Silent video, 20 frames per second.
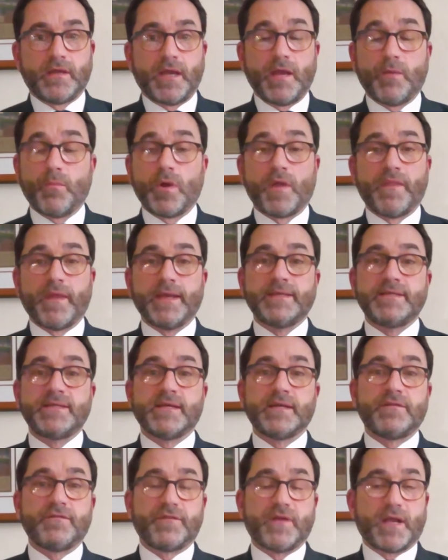And when they
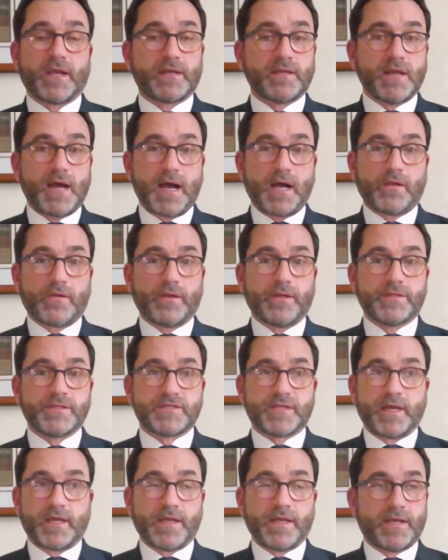did
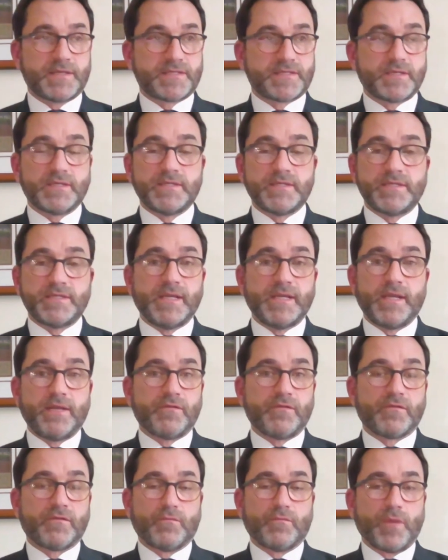acknowledge that, yes,
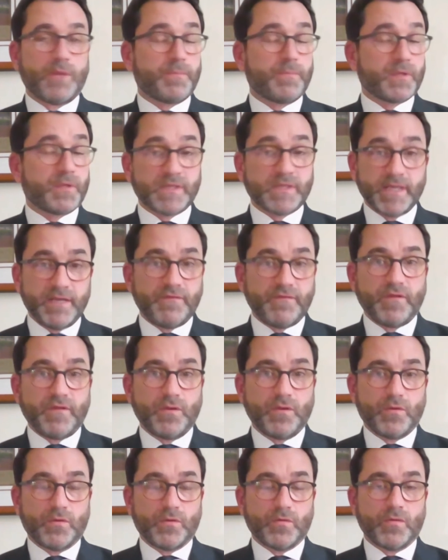indeed, we believe
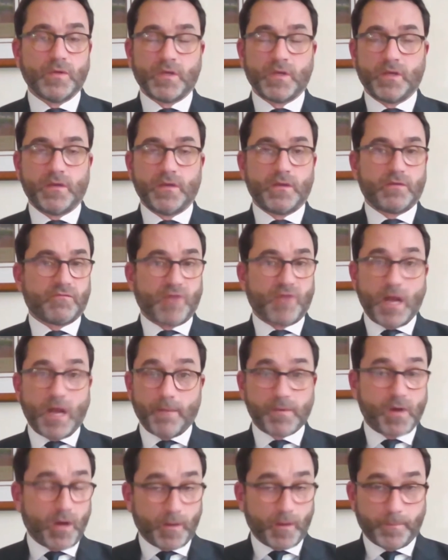you,
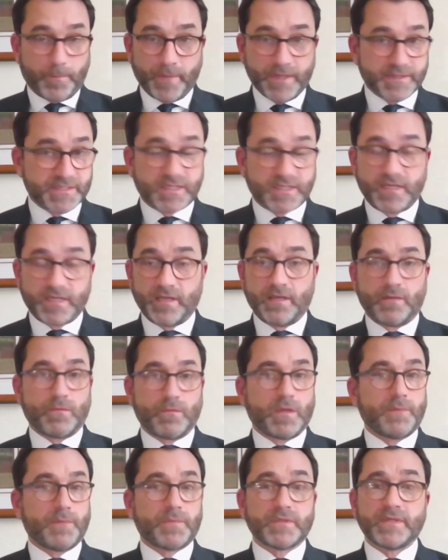Rob Karpinski, and
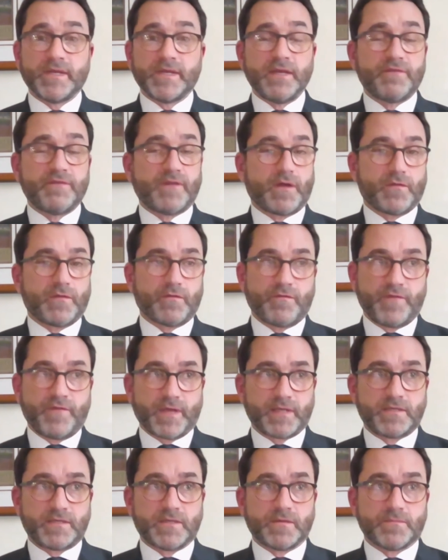we believe other
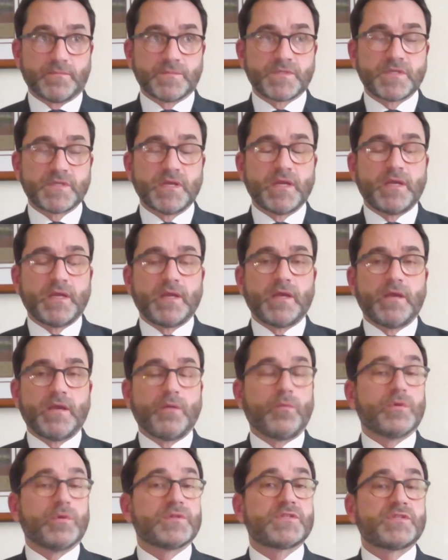victims,
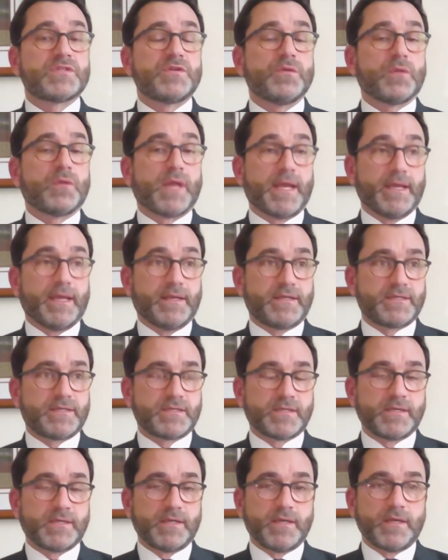it was too
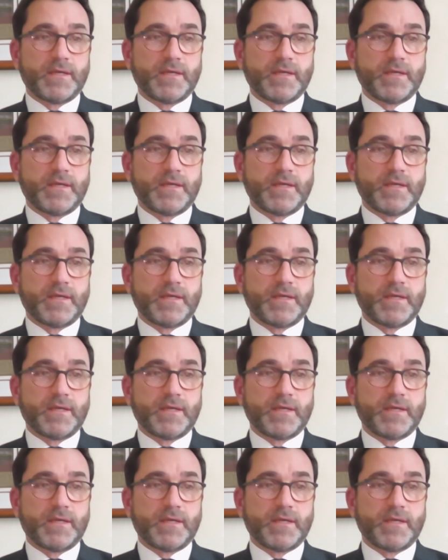late